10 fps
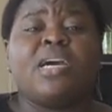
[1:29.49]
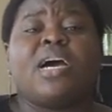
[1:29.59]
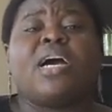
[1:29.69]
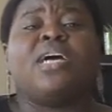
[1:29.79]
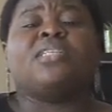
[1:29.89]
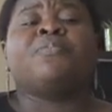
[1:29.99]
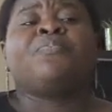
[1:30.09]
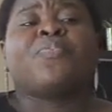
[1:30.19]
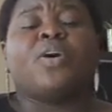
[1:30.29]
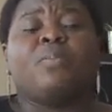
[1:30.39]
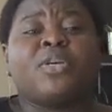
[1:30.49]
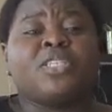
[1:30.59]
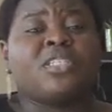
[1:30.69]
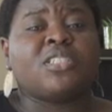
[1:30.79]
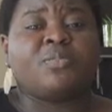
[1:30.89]
And a
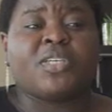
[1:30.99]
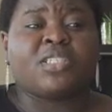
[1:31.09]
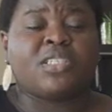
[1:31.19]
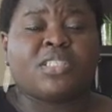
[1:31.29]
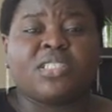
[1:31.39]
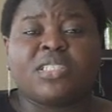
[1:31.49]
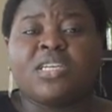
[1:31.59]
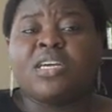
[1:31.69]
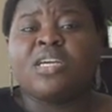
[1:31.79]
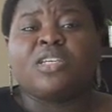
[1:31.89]
budget is basically,